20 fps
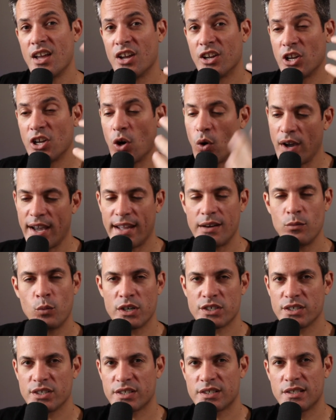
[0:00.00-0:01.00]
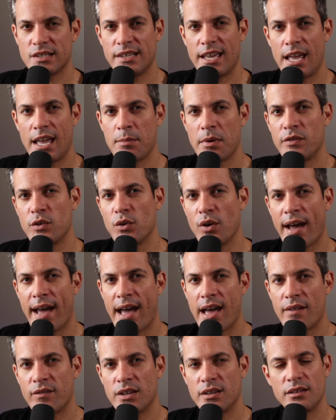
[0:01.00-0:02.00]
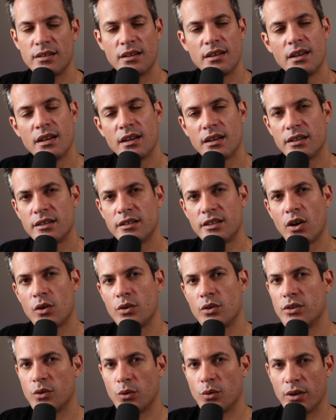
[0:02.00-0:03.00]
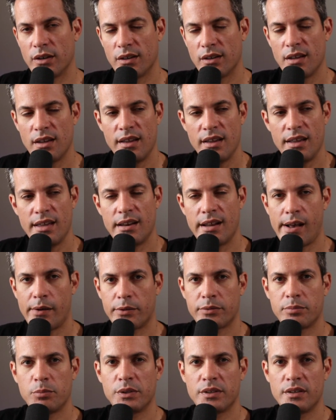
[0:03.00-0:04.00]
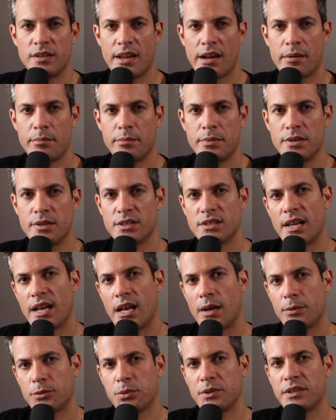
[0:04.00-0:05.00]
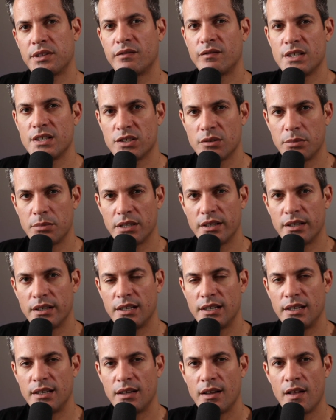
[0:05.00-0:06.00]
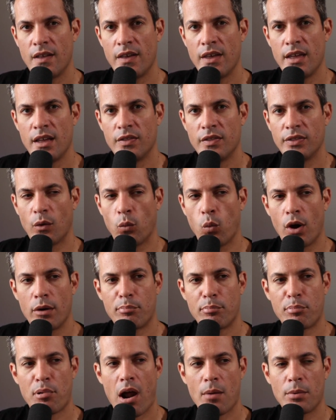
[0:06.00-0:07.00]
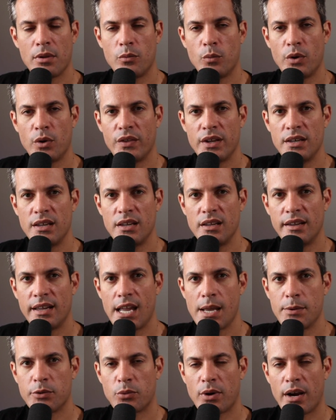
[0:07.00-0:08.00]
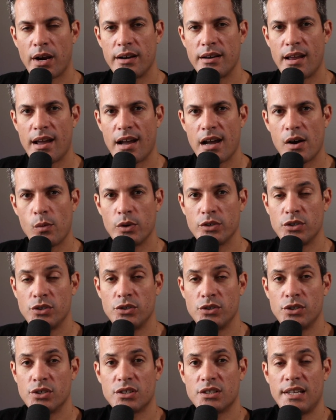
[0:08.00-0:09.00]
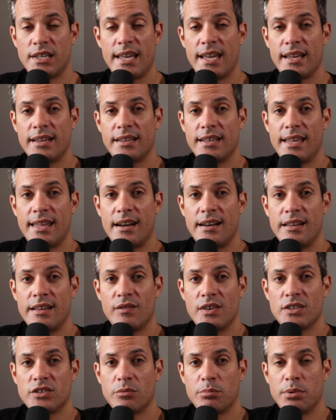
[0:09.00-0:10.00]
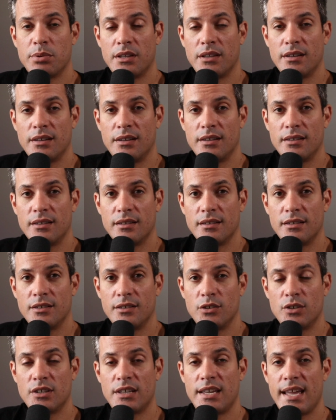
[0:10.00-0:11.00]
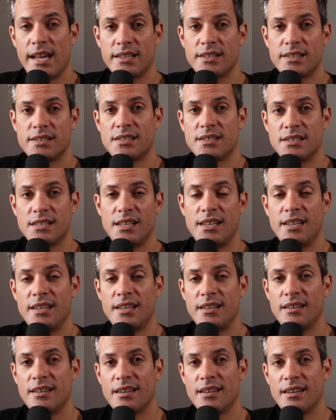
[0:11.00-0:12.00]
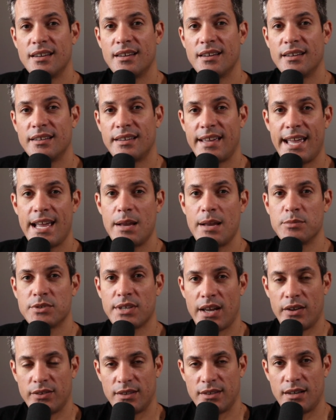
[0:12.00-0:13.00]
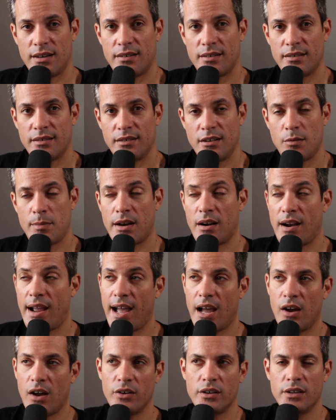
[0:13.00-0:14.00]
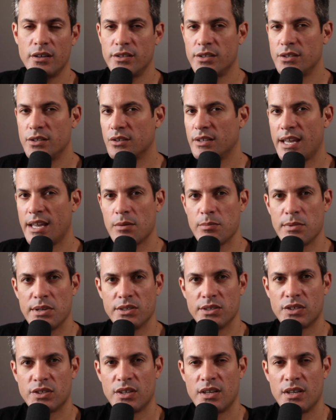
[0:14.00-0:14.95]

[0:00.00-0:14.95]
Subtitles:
Go ahead and wishlist the game. If you haven't, go do it. It helps with the numbers. It helps with the visibility. The one problem with indie games right now is you just can't get any visibility. You can't see games out there, no matter how good your game is.